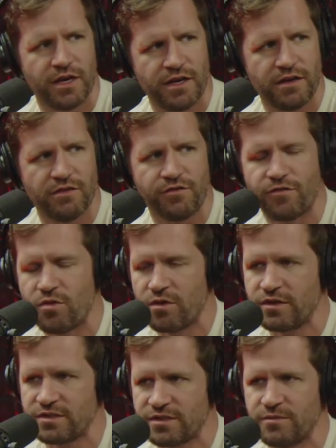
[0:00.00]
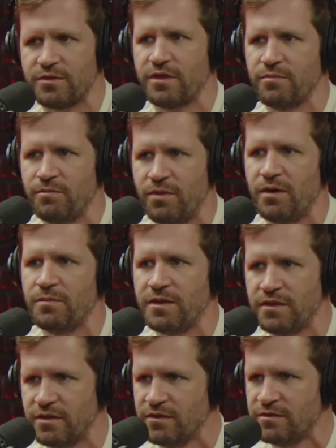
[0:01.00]
into the forest, someone could bump
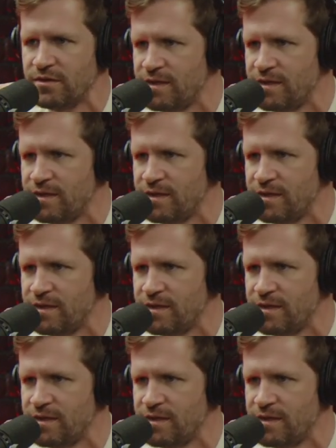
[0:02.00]
into you.